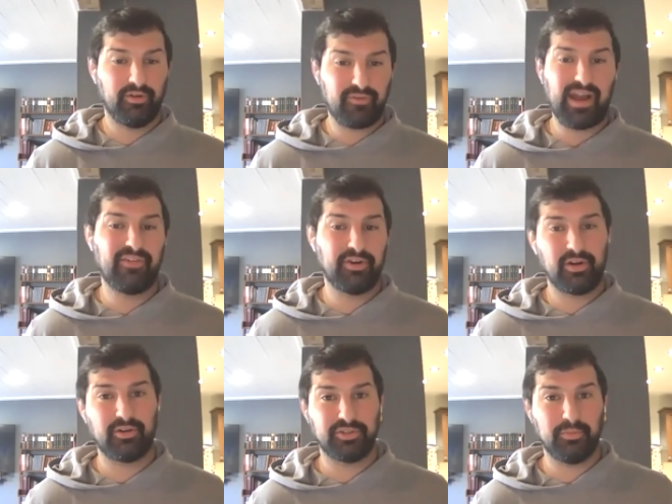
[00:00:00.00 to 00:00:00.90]
$500
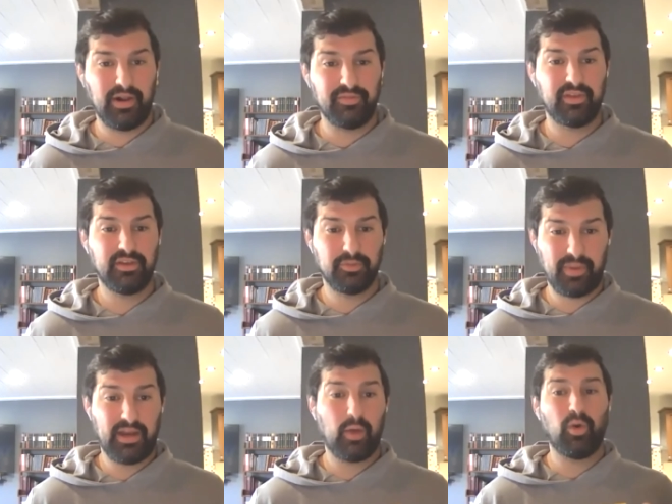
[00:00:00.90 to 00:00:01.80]
a month,
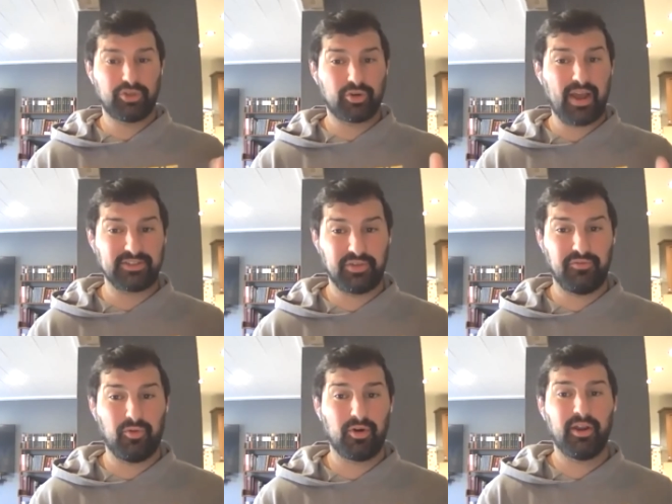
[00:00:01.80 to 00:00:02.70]
depending on what you're asking
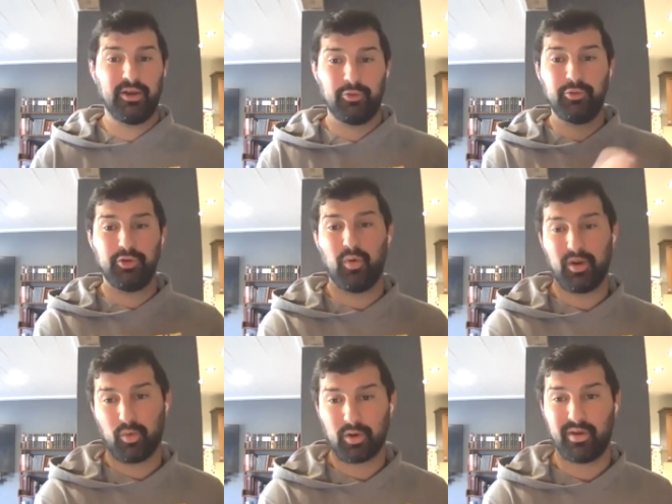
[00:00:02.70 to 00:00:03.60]
for and who you want to
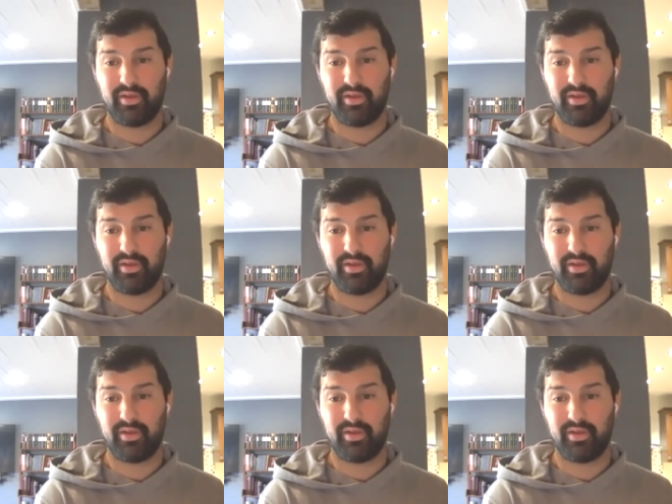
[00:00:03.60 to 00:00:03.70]
work with